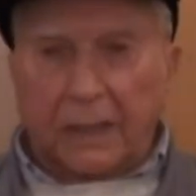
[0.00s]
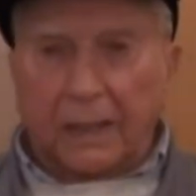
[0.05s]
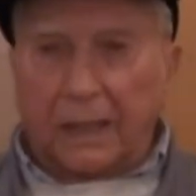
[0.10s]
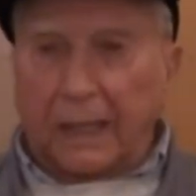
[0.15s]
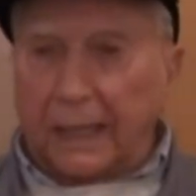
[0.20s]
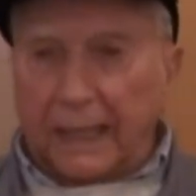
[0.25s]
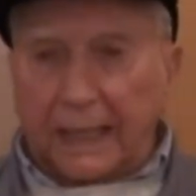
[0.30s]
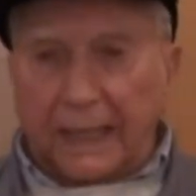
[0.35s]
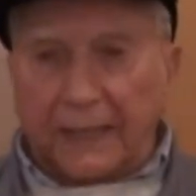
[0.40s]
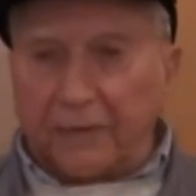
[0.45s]
A
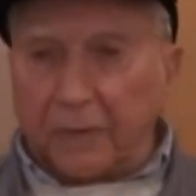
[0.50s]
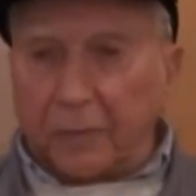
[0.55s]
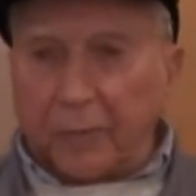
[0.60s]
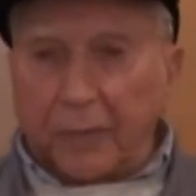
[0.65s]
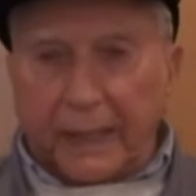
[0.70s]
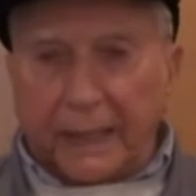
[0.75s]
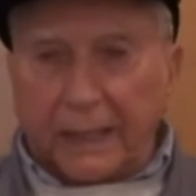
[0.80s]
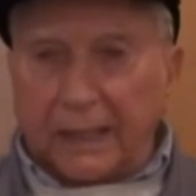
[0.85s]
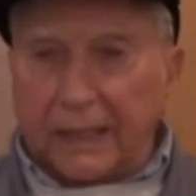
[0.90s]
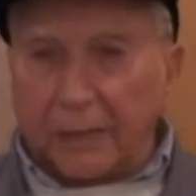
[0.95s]
lot of different
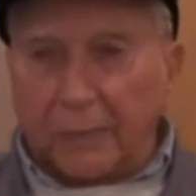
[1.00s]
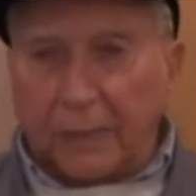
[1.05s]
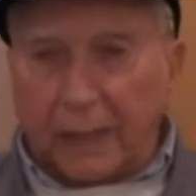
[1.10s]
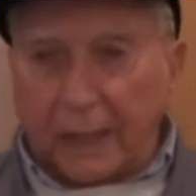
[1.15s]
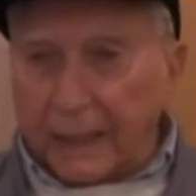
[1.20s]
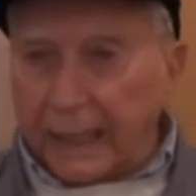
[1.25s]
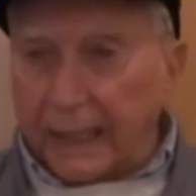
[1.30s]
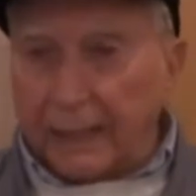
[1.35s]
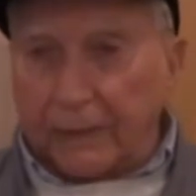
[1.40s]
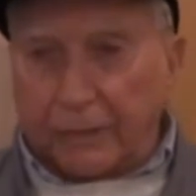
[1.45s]
planes come
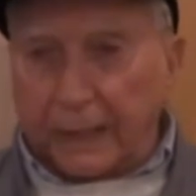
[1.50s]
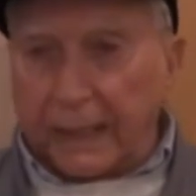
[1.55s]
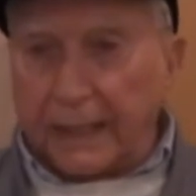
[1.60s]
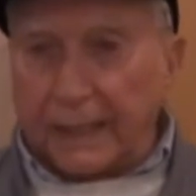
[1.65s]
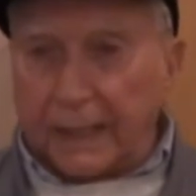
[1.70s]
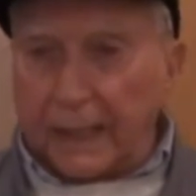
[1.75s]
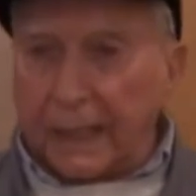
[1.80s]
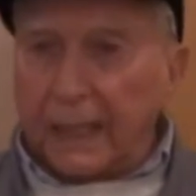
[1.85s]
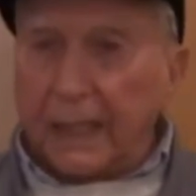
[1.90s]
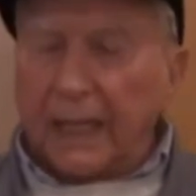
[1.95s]
out like
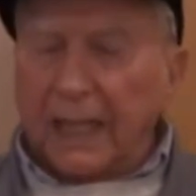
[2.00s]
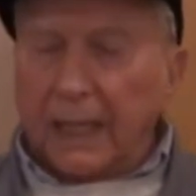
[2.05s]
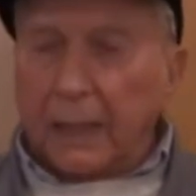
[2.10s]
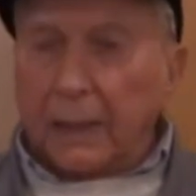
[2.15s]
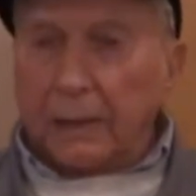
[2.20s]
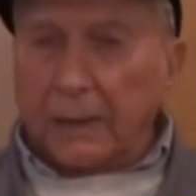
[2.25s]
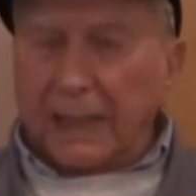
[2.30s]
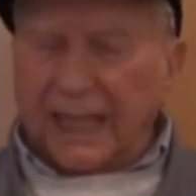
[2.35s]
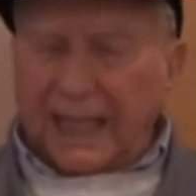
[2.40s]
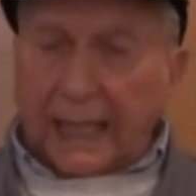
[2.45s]
crazy.
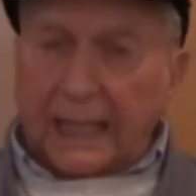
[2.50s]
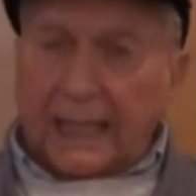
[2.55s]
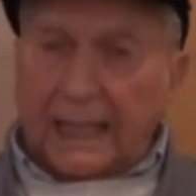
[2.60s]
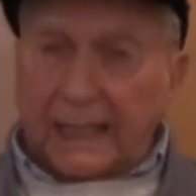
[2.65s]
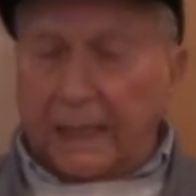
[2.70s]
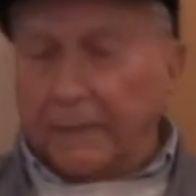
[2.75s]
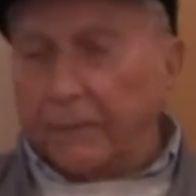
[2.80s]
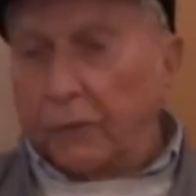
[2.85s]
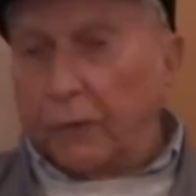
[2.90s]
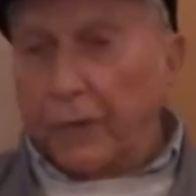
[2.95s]
Like I
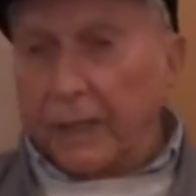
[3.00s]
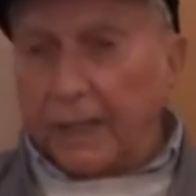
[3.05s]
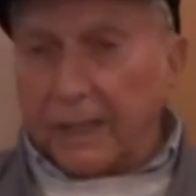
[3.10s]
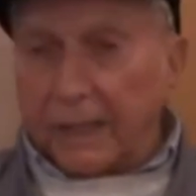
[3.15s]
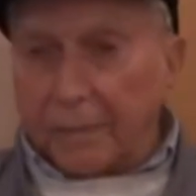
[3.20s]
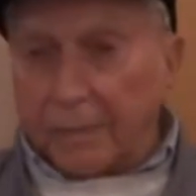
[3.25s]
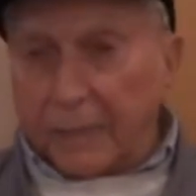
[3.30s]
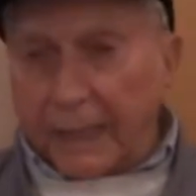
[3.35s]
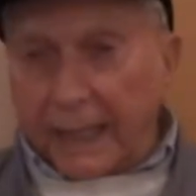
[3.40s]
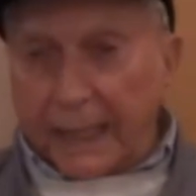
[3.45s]
said,
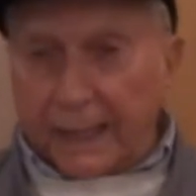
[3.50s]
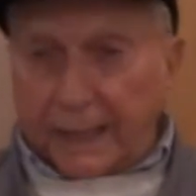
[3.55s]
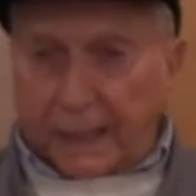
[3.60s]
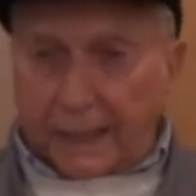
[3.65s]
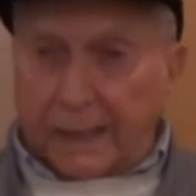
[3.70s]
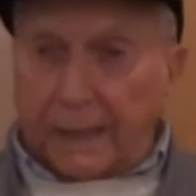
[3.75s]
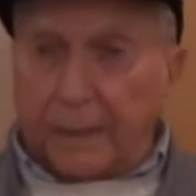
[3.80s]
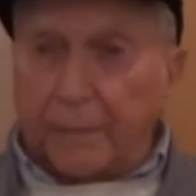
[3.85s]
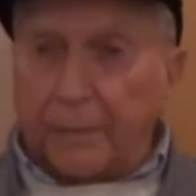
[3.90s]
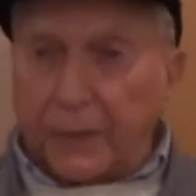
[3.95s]
40-some days
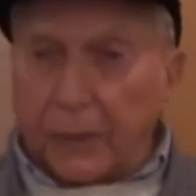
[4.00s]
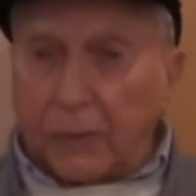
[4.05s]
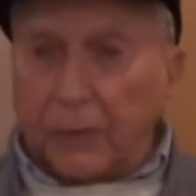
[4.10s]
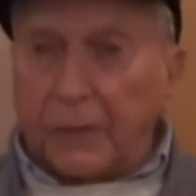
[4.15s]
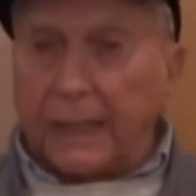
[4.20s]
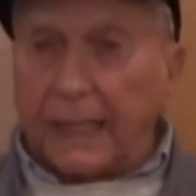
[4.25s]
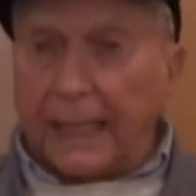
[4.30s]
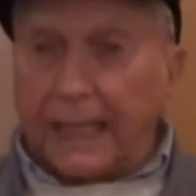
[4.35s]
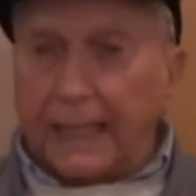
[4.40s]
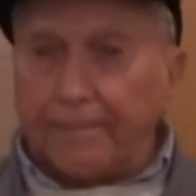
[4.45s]
he's up there
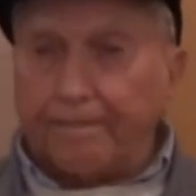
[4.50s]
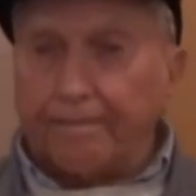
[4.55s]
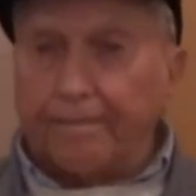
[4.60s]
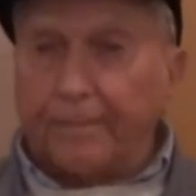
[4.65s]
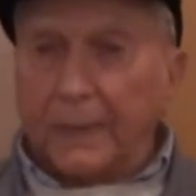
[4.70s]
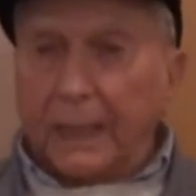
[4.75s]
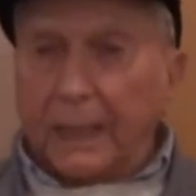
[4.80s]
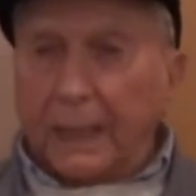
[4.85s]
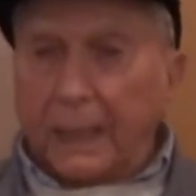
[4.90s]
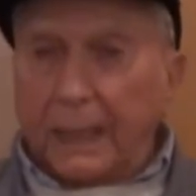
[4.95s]
on that.
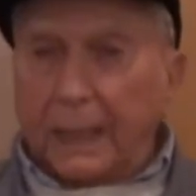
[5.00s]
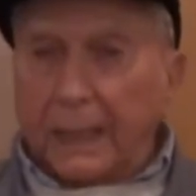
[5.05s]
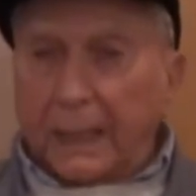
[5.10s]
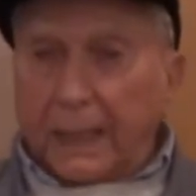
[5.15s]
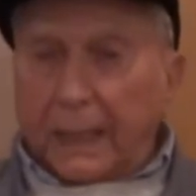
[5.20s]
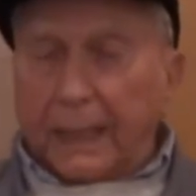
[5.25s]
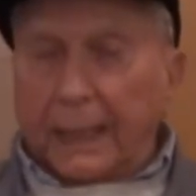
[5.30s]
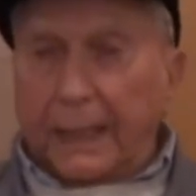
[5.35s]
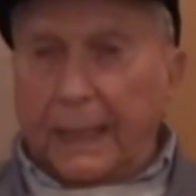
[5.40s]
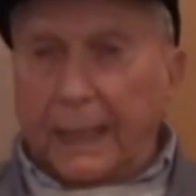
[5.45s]

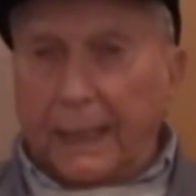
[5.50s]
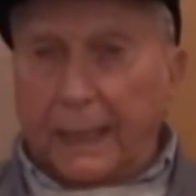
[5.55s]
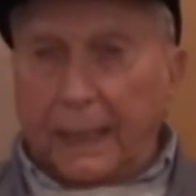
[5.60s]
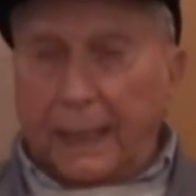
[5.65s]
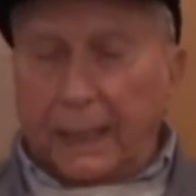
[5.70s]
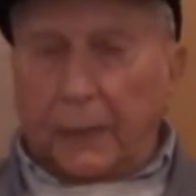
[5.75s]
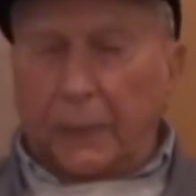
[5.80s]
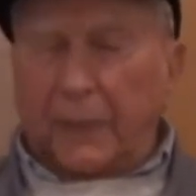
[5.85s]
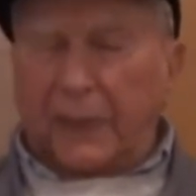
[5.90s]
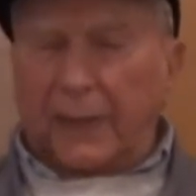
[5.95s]
And
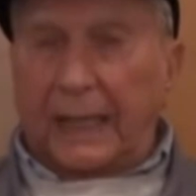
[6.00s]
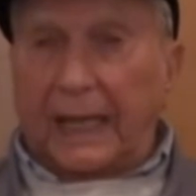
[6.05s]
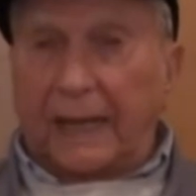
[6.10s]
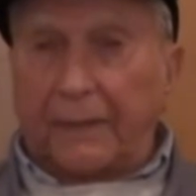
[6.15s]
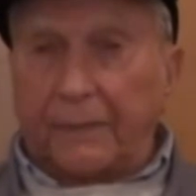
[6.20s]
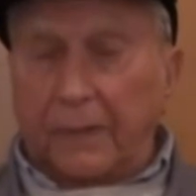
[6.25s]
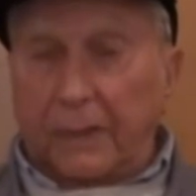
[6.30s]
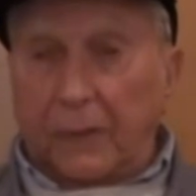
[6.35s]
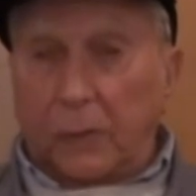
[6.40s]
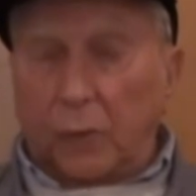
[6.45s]
then
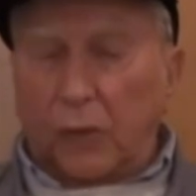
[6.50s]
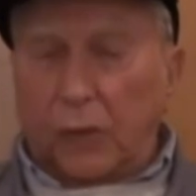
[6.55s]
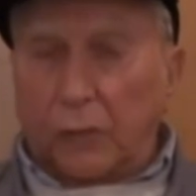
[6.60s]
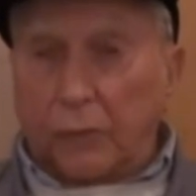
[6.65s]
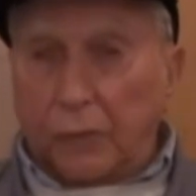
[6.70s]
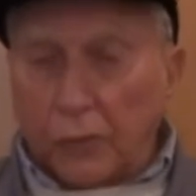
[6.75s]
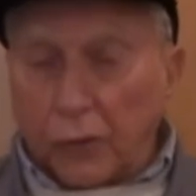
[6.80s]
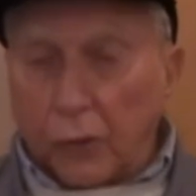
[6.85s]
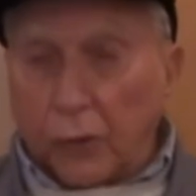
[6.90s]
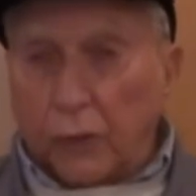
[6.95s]
after the war
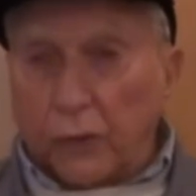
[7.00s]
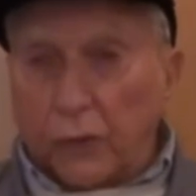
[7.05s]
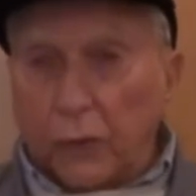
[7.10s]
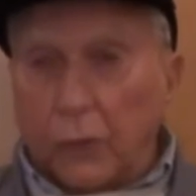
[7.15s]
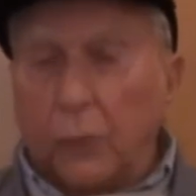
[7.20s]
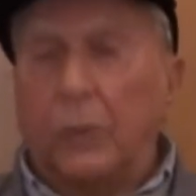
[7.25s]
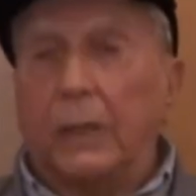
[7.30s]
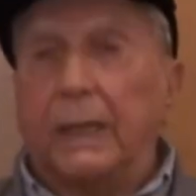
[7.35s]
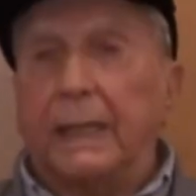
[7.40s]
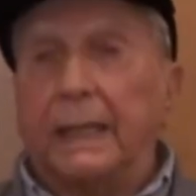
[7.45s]
was over,
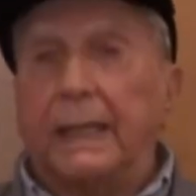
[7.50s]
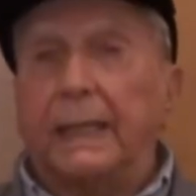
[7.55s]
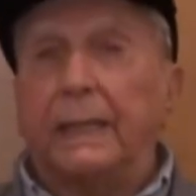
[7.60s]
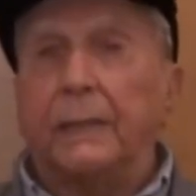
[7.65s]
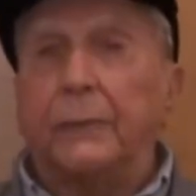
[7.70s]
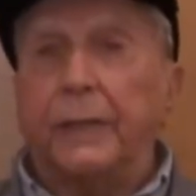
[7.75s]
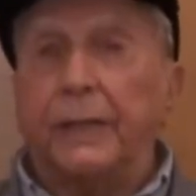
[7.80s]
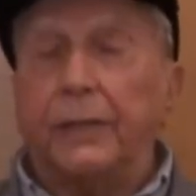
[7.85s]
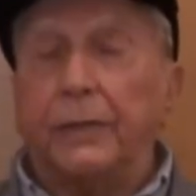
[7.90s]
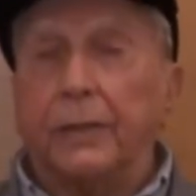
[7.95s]

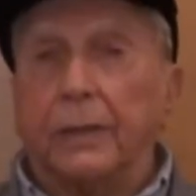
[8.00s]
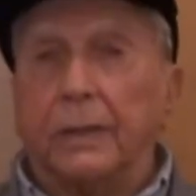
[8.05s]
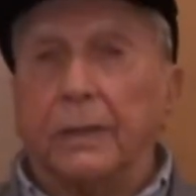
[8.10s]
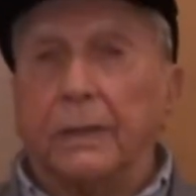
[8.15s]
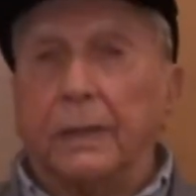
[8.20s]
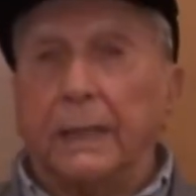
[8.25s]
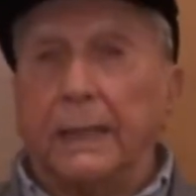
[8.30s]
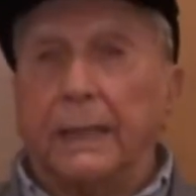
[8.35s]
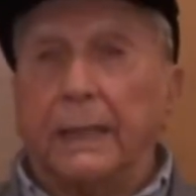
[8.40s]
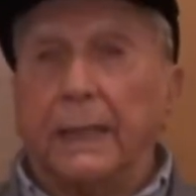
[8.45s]
then we took
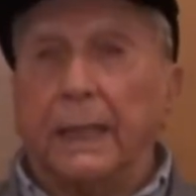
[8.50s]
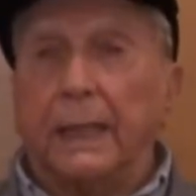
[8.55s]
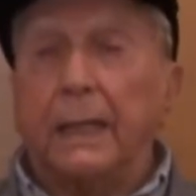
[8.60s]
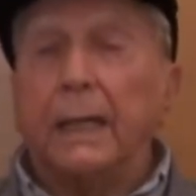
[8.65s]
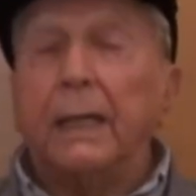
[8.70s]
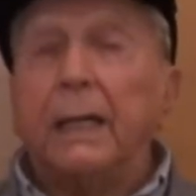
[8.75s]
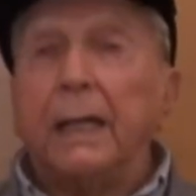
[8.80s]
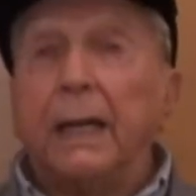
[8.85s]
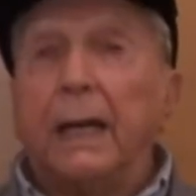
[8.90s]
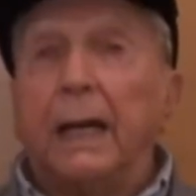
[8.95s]

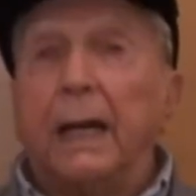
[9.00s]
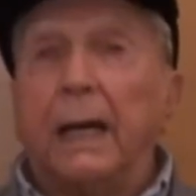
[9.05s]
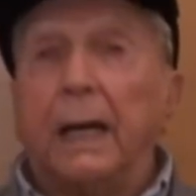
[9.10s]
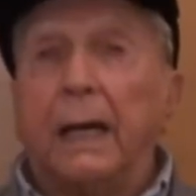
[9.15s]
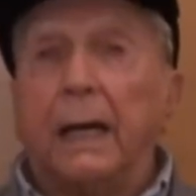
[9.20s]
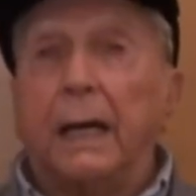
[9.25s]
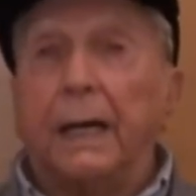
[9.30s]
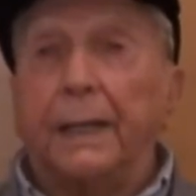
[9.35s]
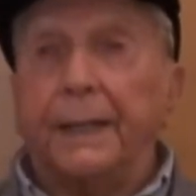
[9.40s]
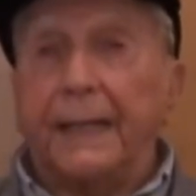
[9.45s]

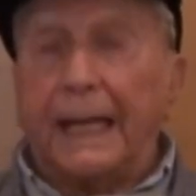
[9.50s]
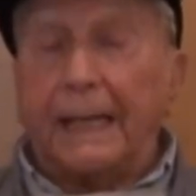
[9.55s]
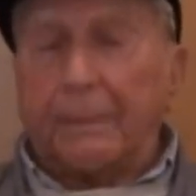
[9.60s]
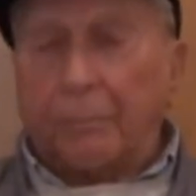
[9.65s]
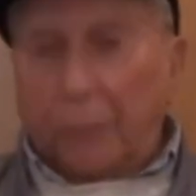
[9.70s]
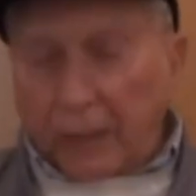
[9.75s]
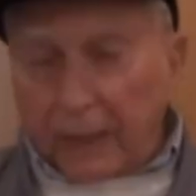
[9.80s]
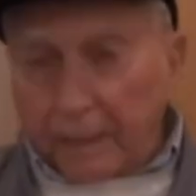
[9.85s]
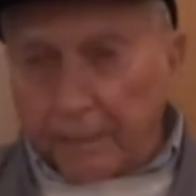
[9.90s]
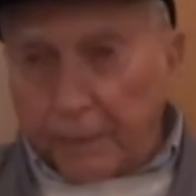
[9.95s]
an
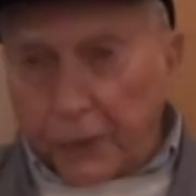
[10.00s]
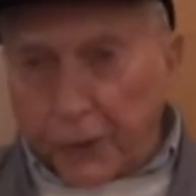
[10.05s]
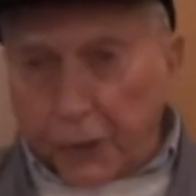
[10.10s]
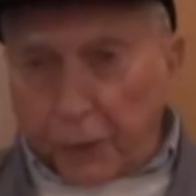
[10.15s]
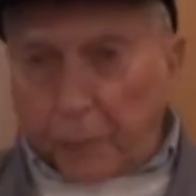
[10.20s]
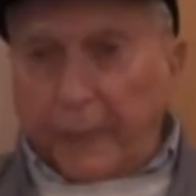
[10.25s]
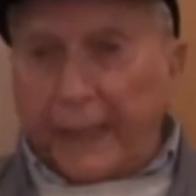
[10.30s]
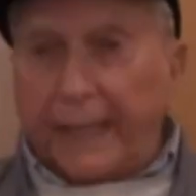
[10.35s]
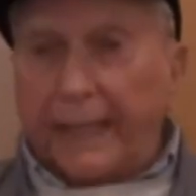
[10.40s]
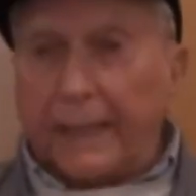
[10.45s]
admiral up to
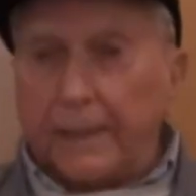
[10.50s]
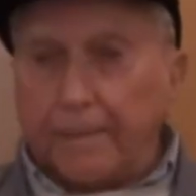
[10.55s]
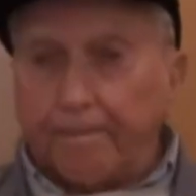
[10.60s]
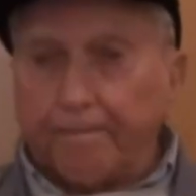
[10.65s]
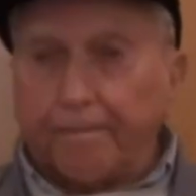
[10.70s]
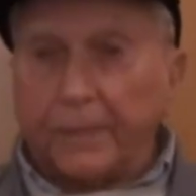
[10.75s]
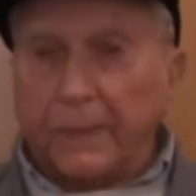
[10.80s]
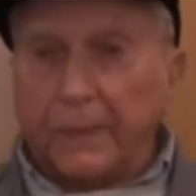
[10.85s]
Japan,